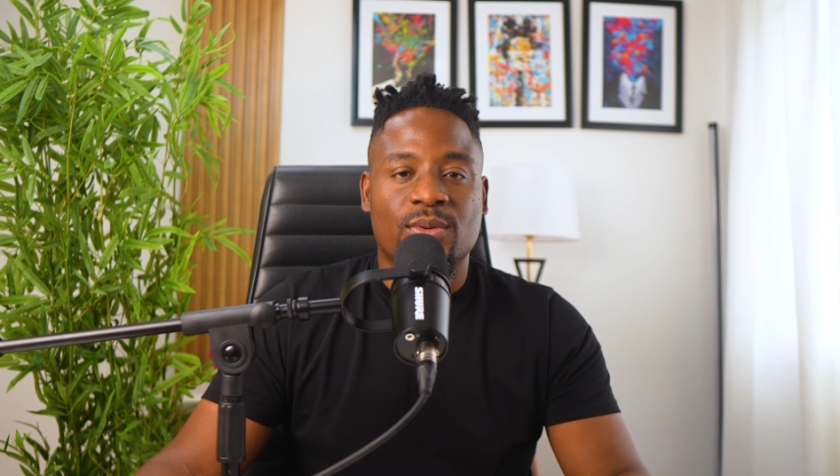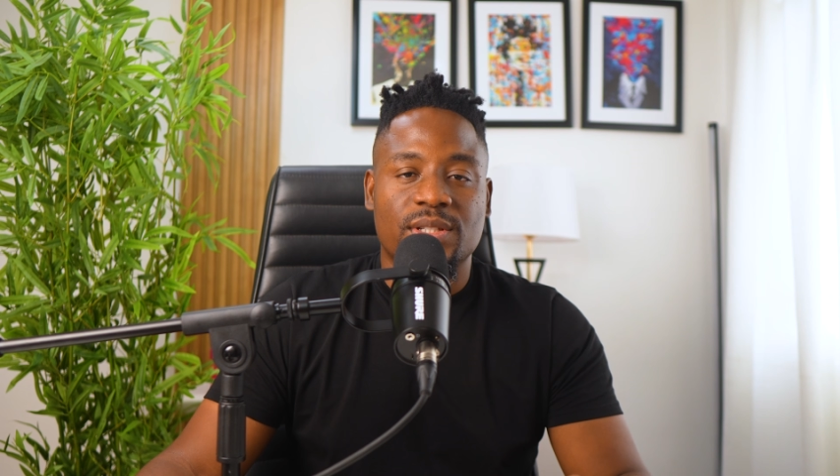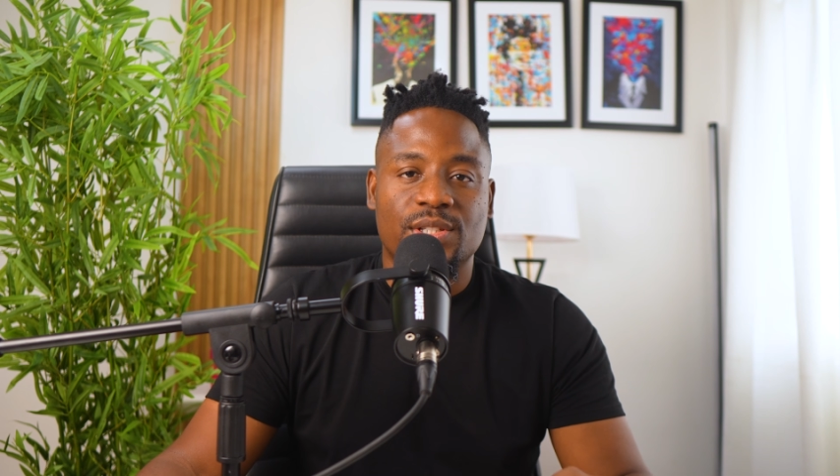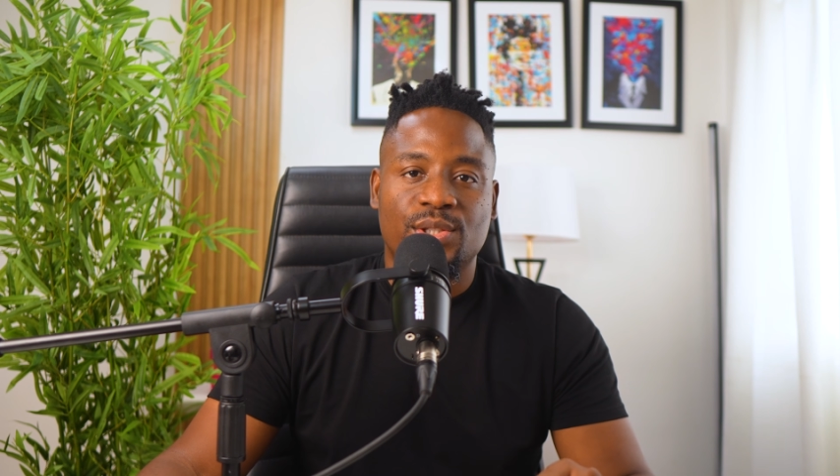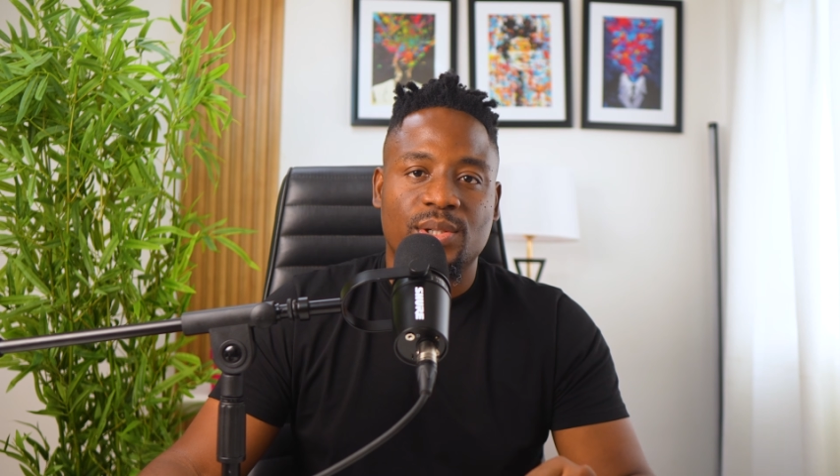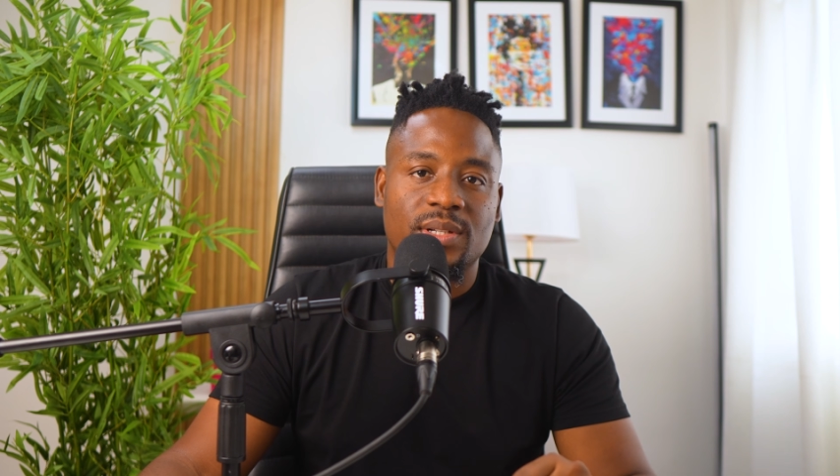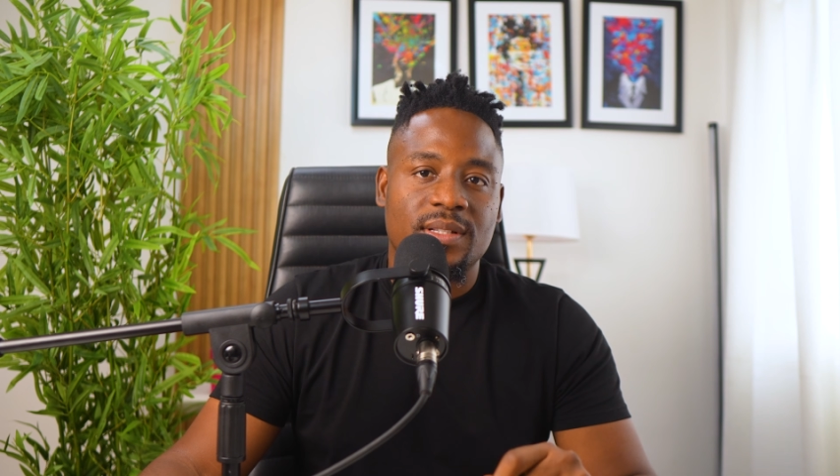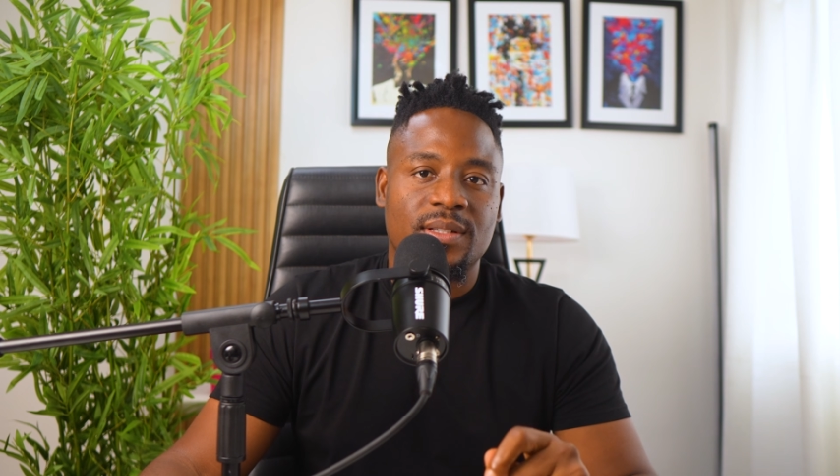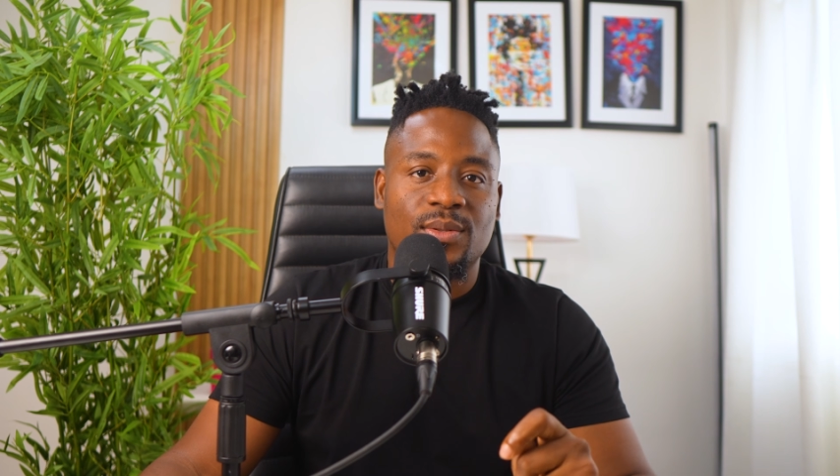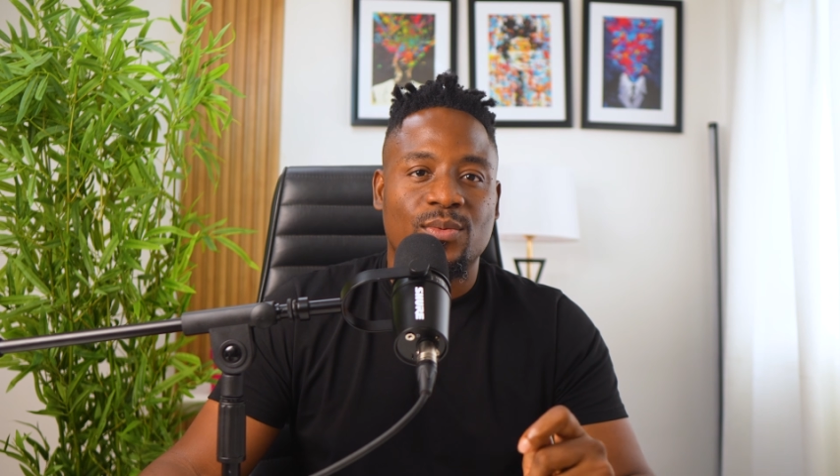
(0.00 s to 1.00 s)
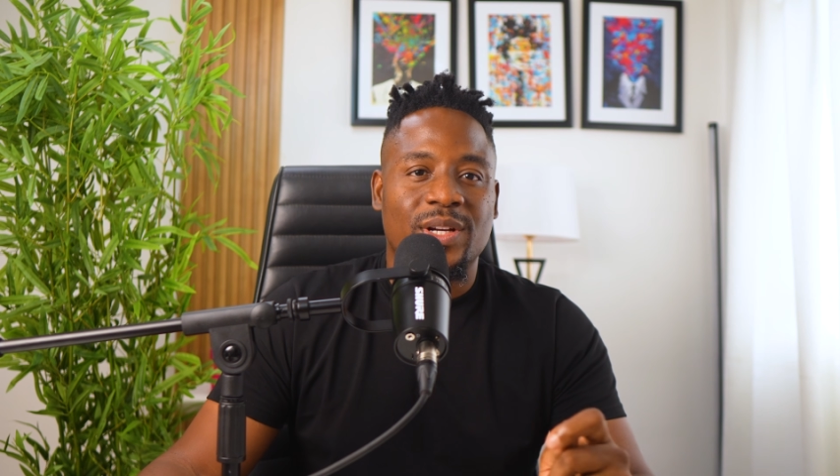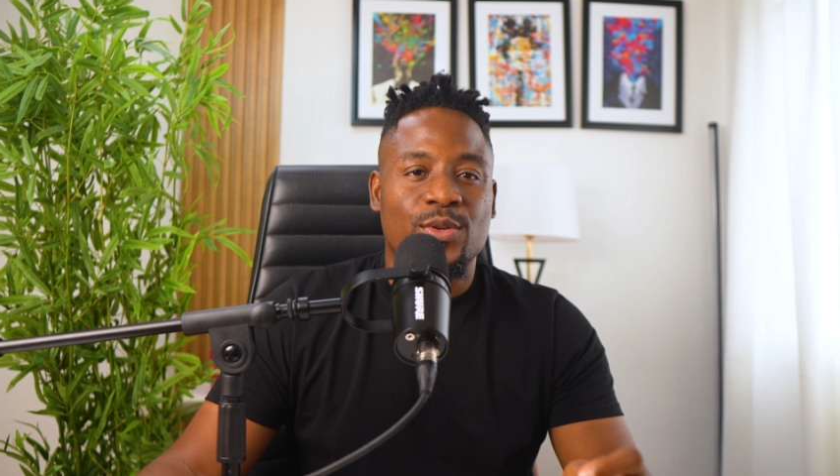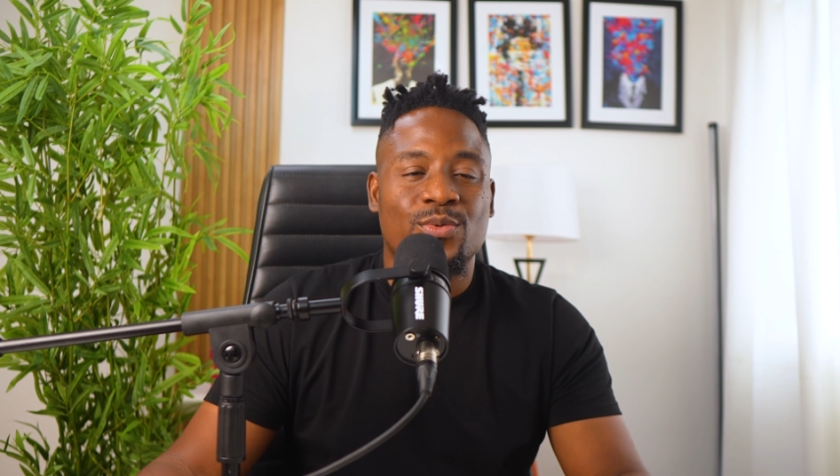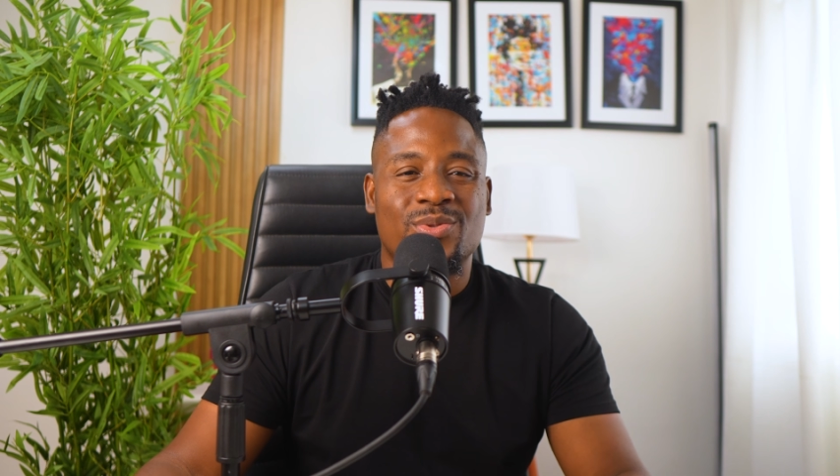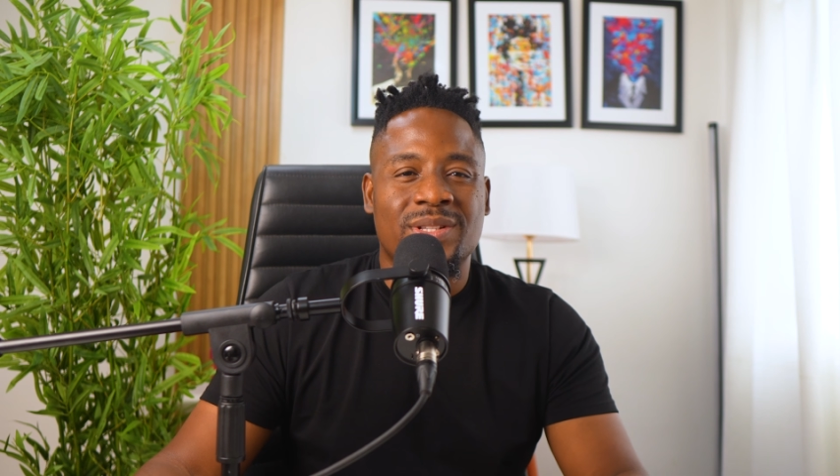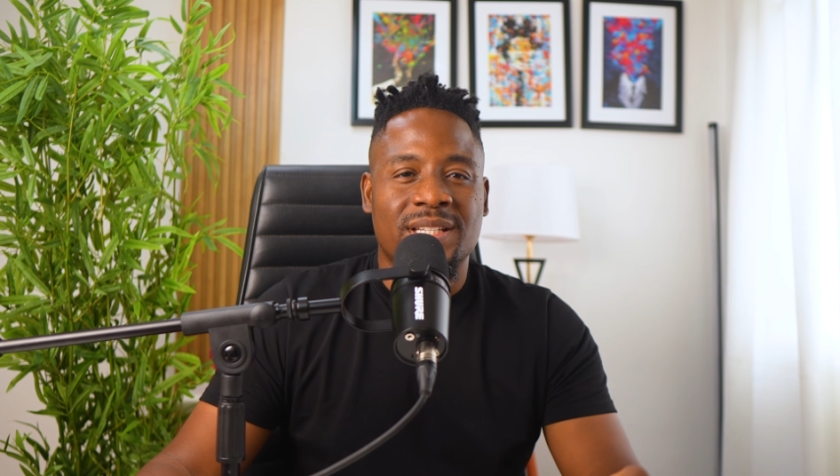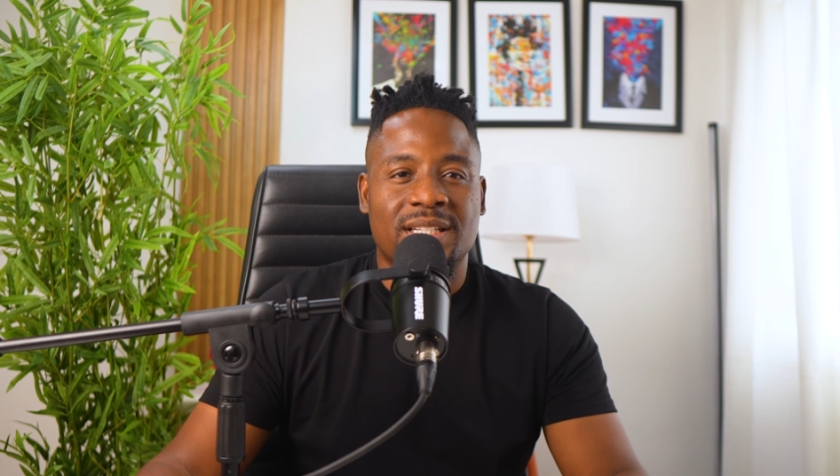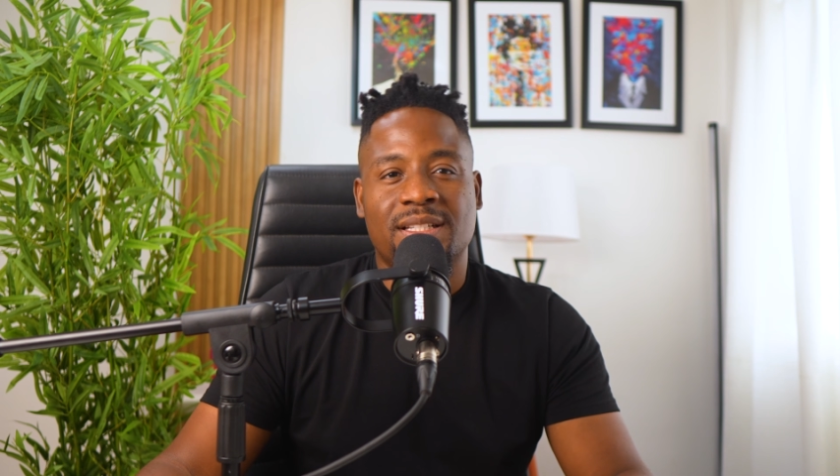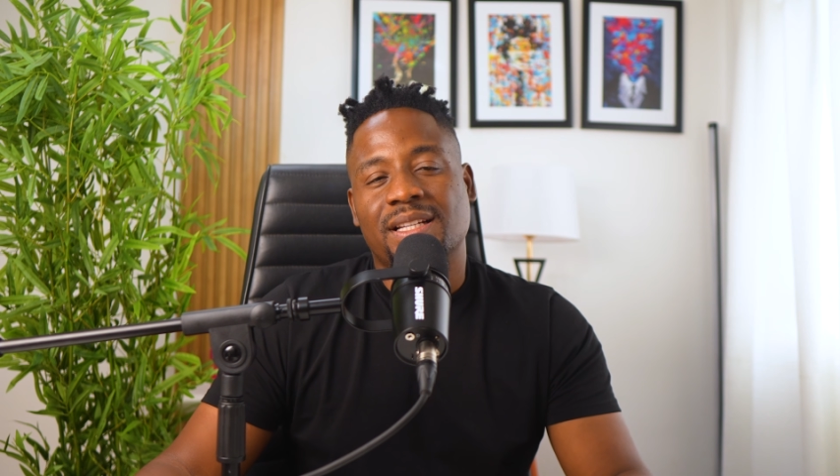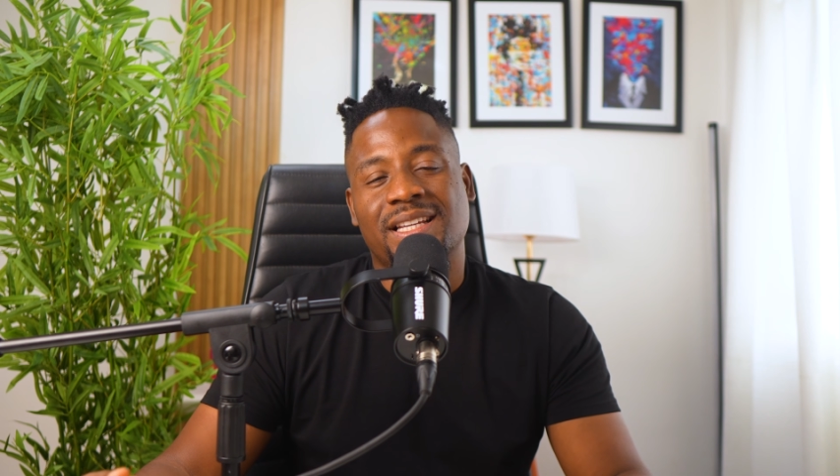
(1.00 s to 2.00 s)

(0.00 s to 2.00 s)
conditions where you notice